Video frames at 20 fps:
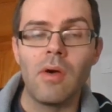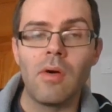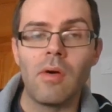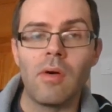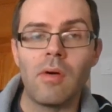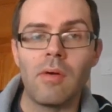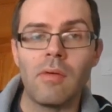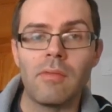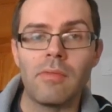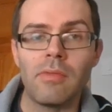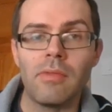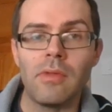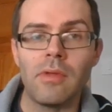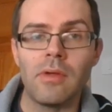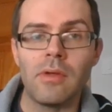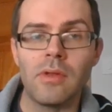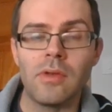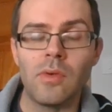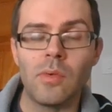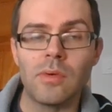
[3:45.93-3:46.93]
of
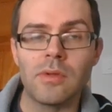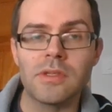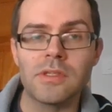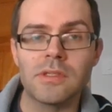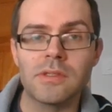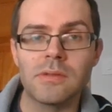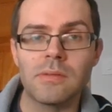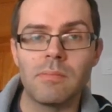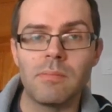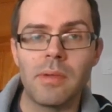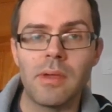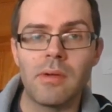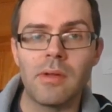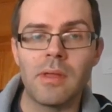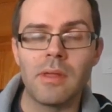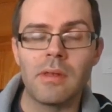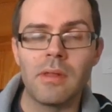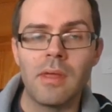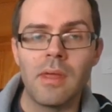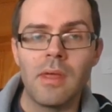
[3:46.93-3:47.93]
the notice
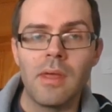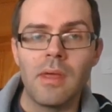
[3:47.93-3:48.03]
period.